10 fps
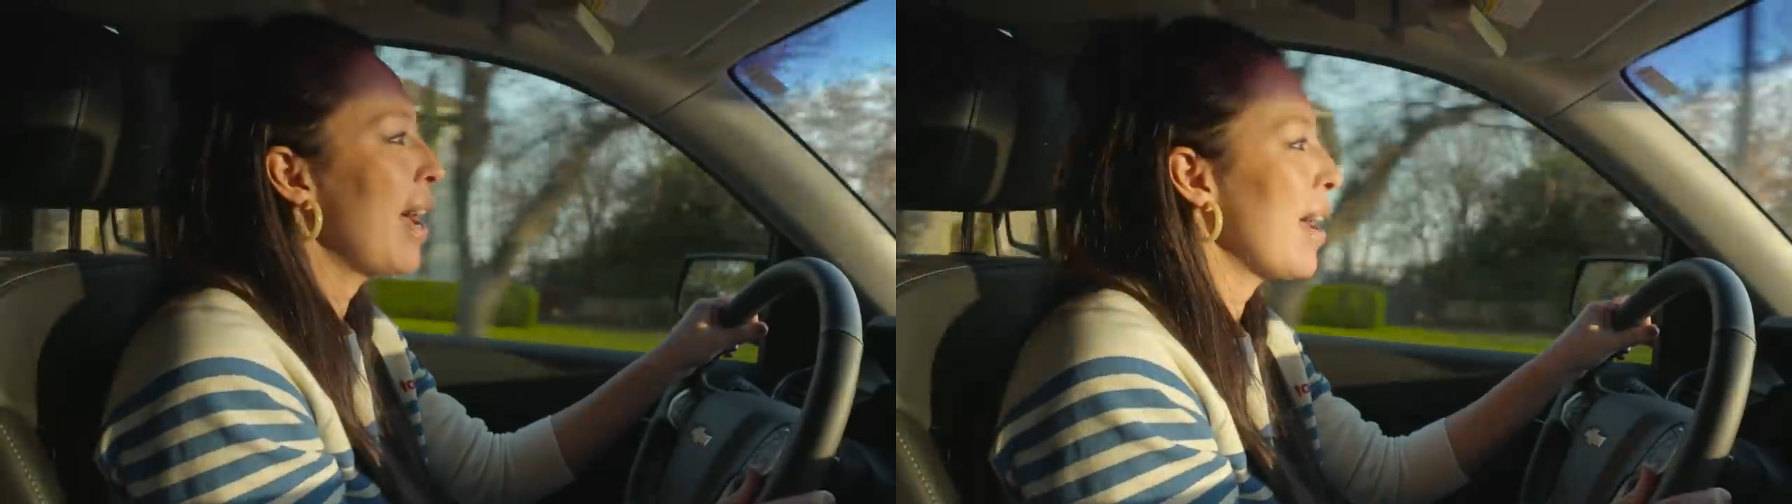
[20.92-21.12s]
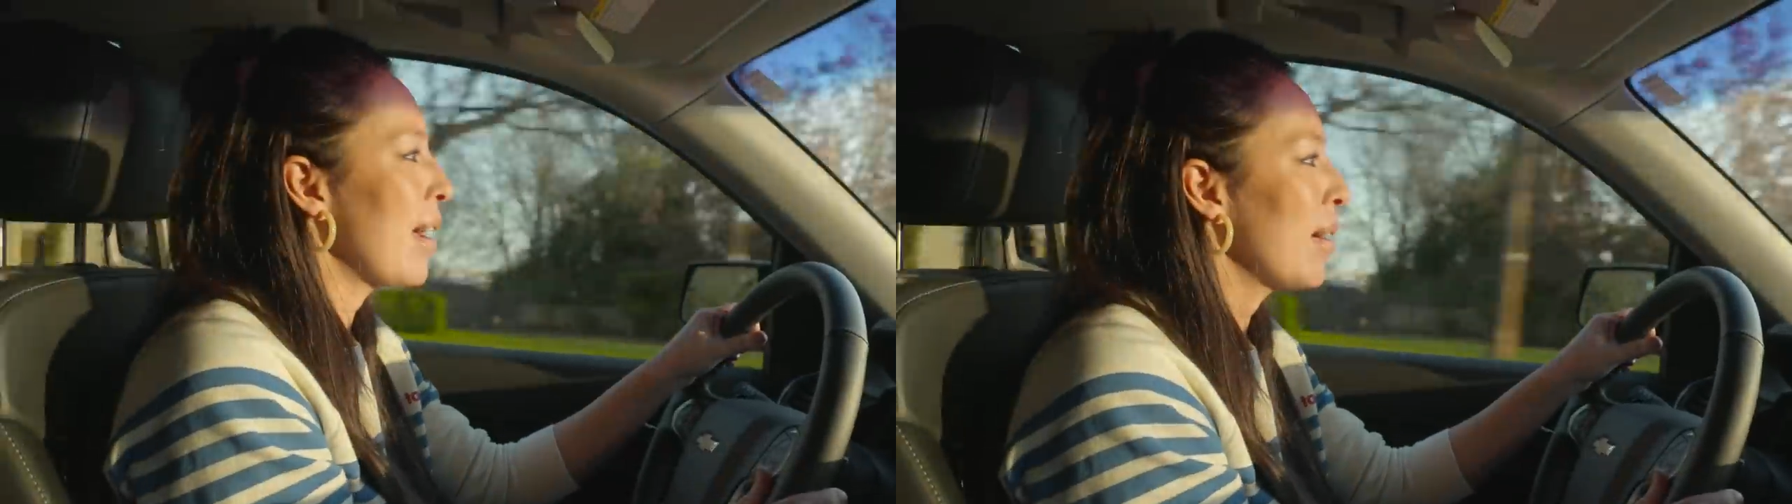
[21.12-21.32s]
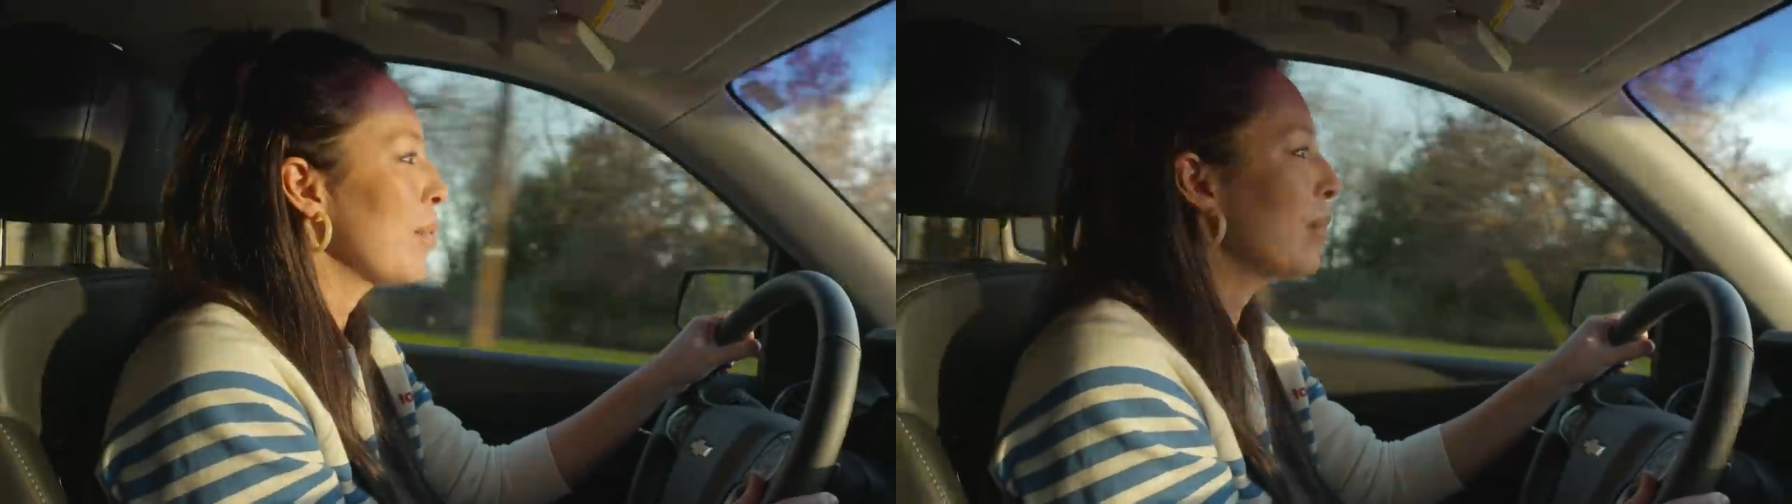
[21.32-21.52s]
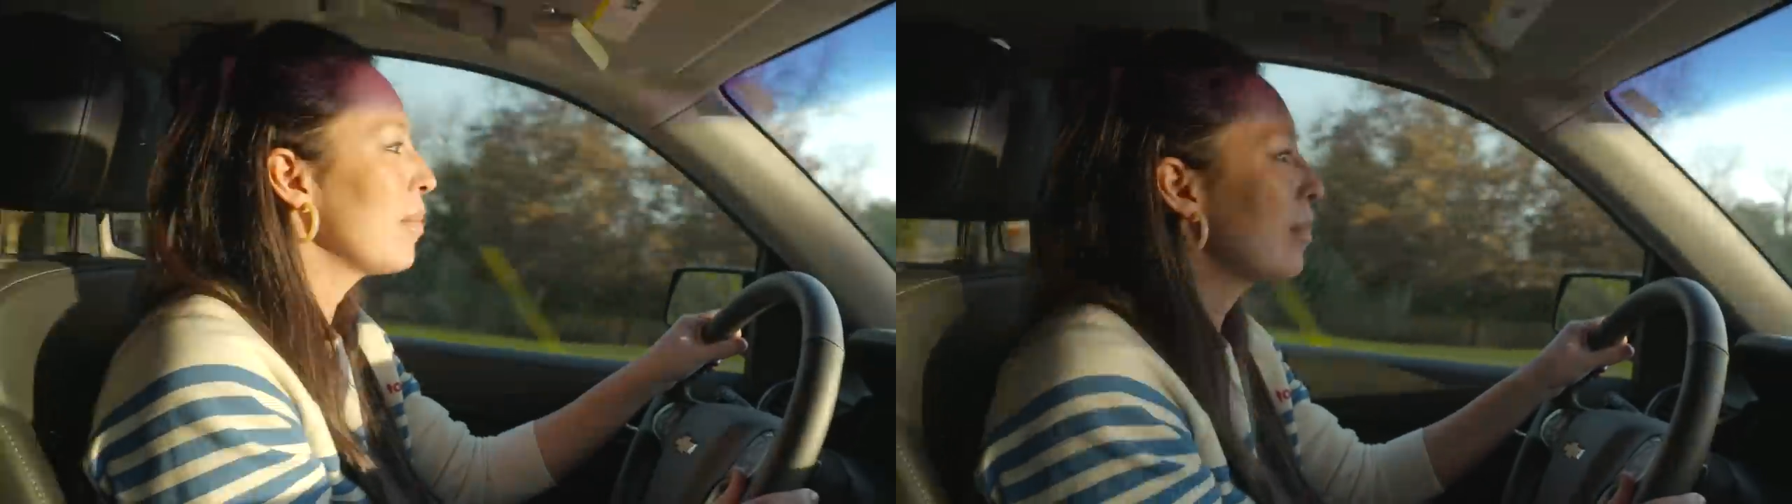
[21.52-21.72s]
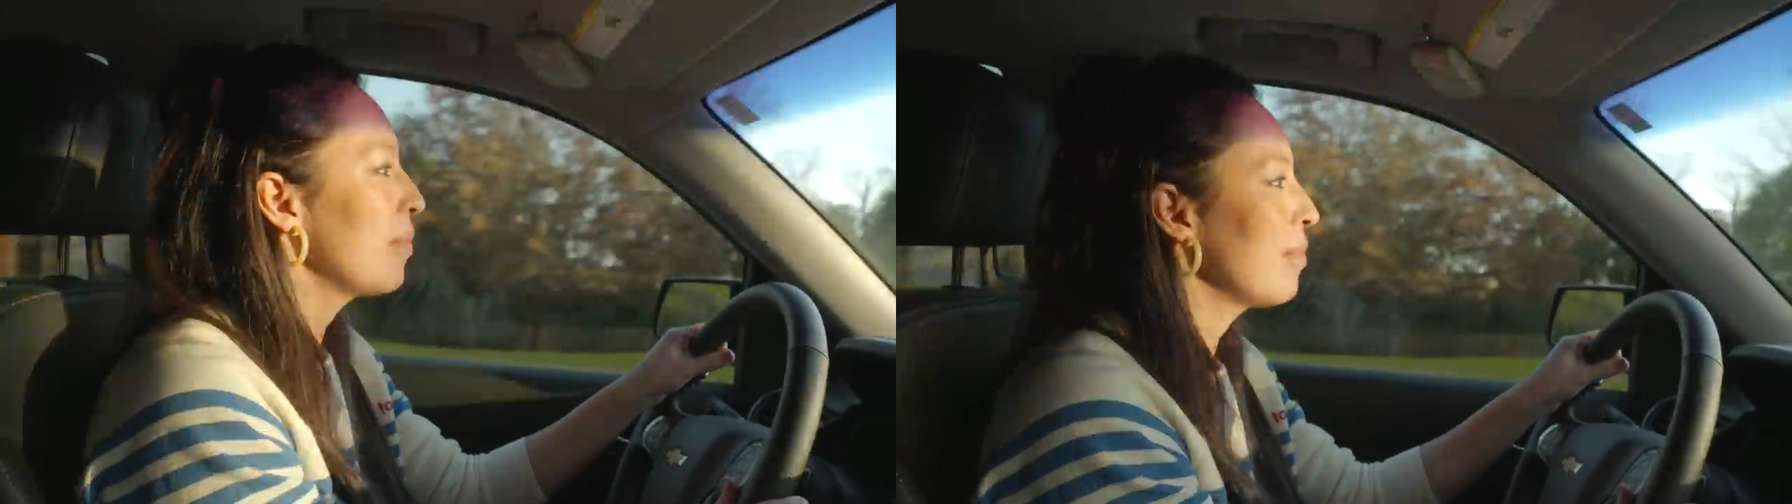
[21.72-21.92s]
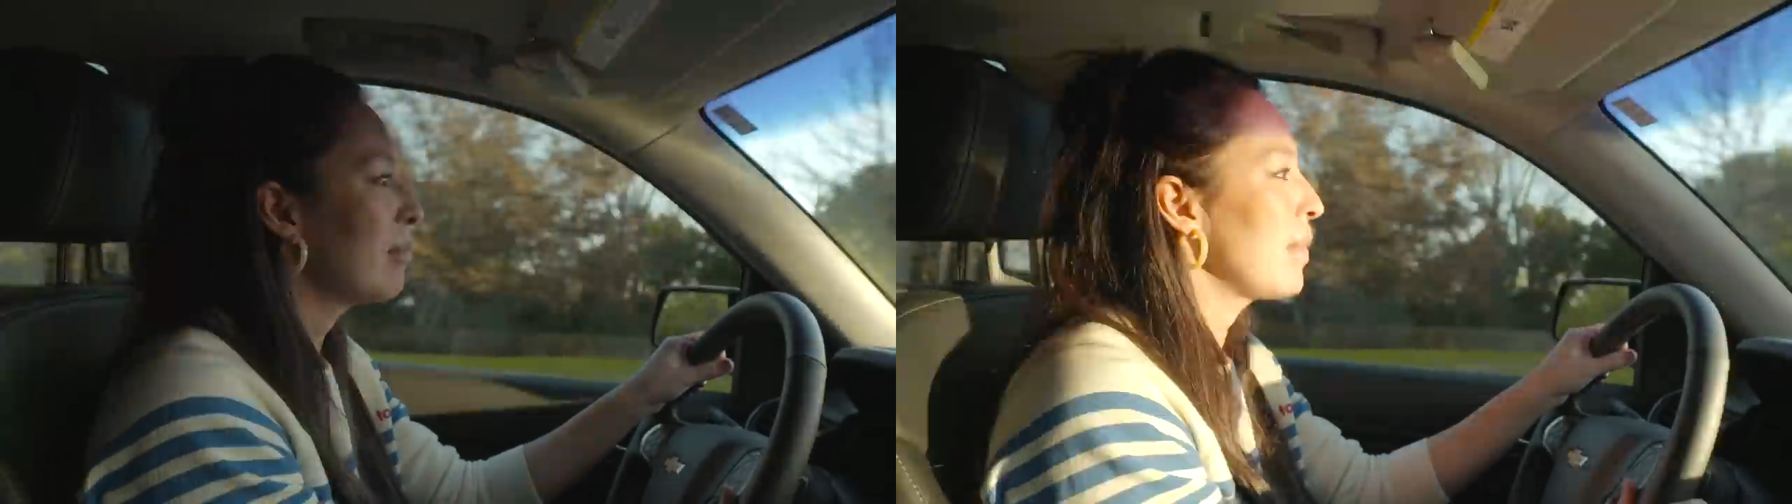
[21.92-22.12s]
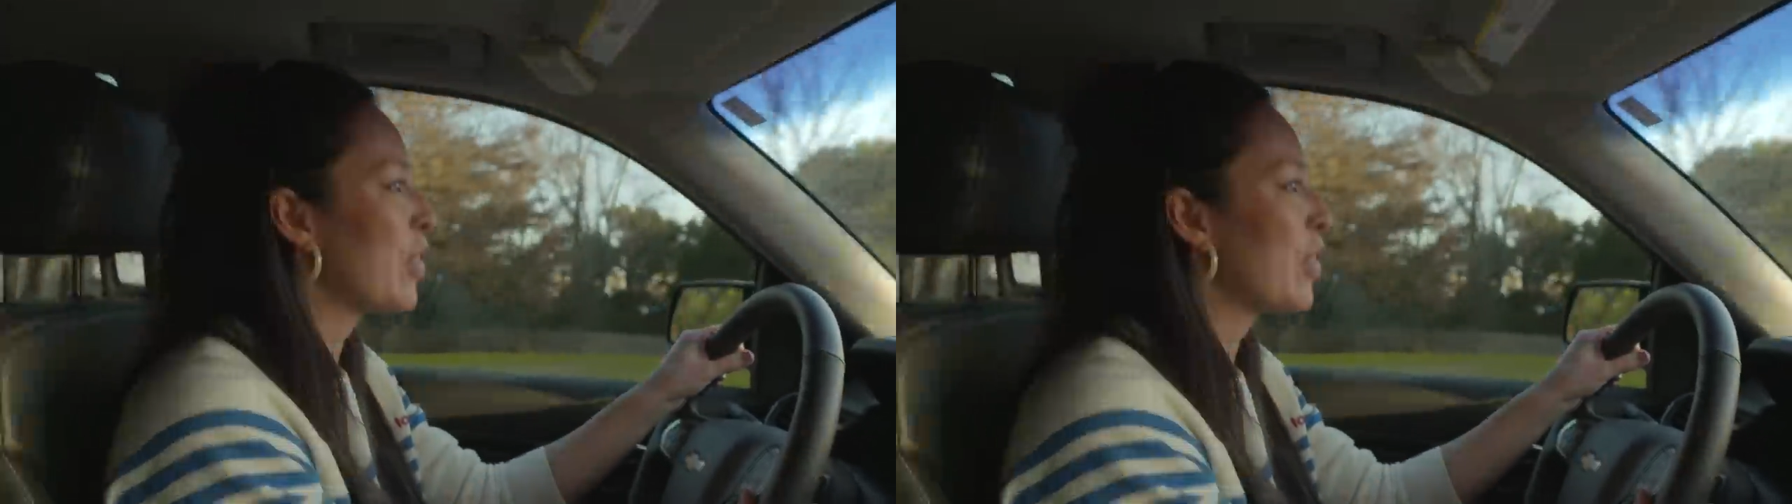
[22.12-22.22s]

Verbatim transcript: um,